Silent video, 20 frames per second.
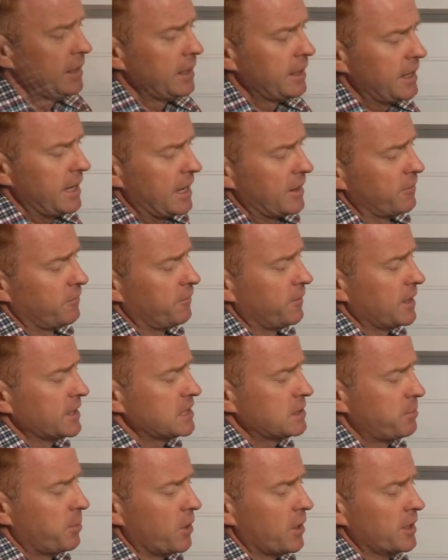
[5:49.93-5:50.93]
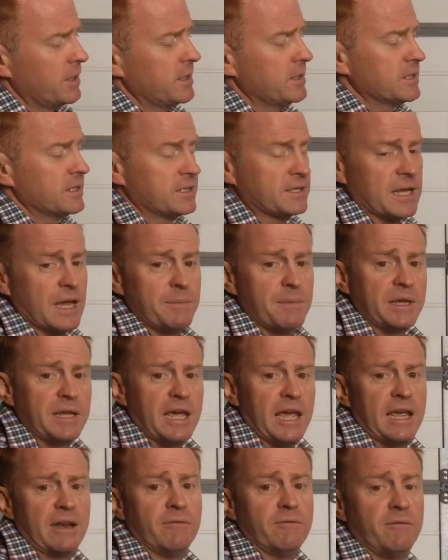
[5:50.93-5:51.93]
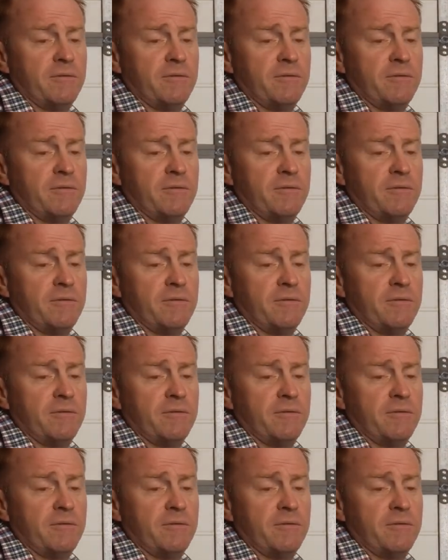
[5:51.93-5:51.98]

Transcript: Now the flood spot, same again,